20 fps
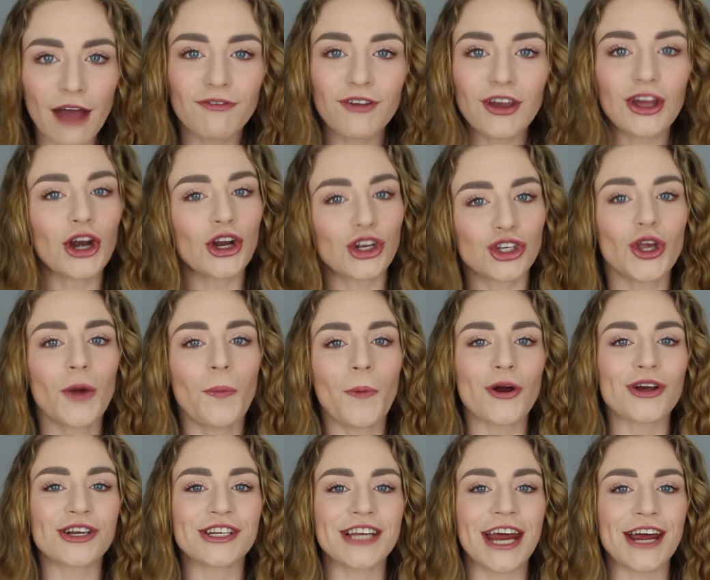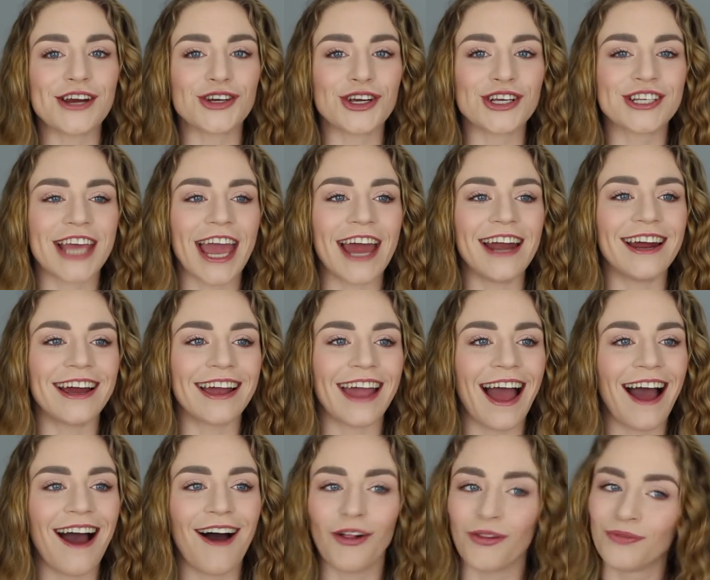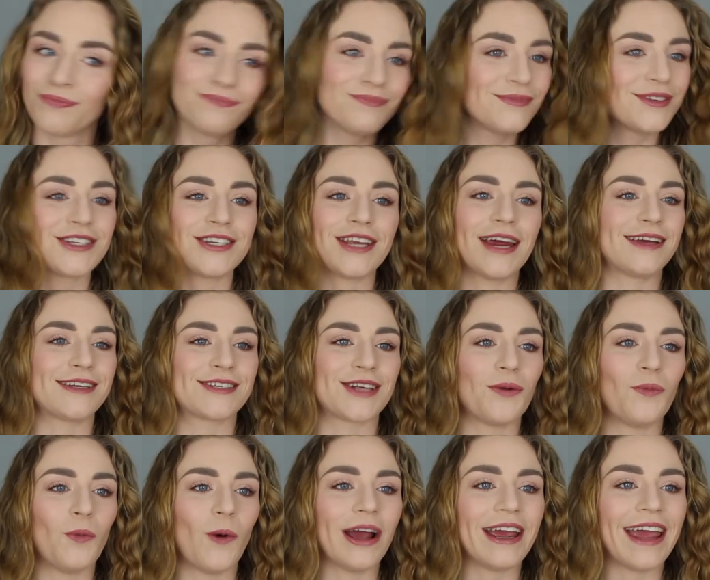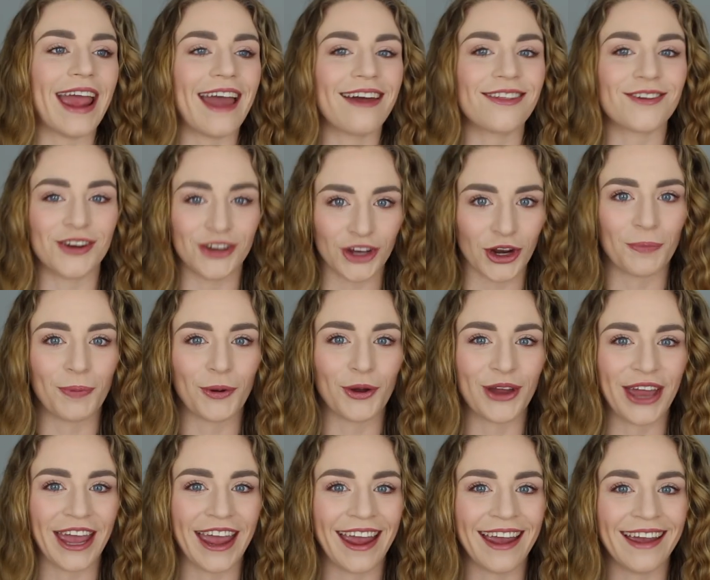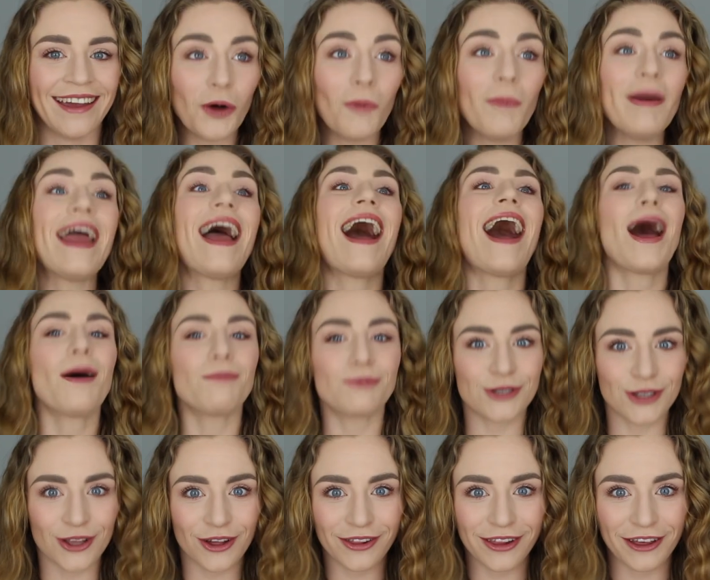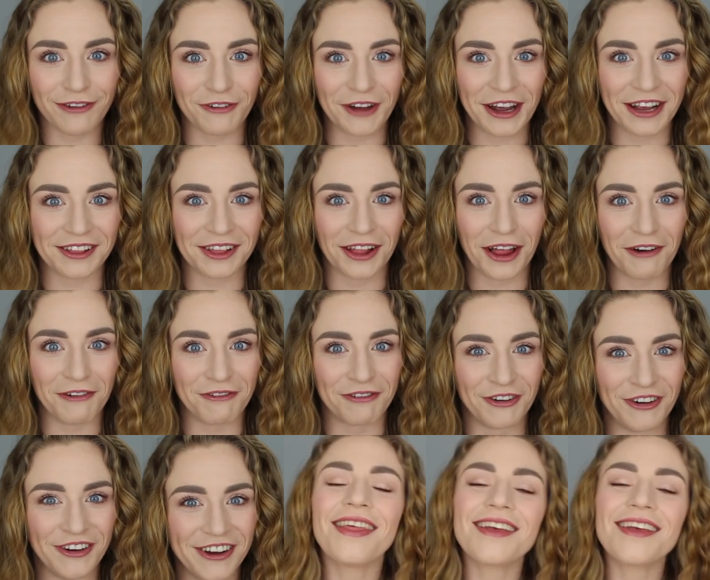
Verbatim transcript: If you're a superstitious kind of gal, stick some white heather in your bouquet. You'll be absolutely fine, love.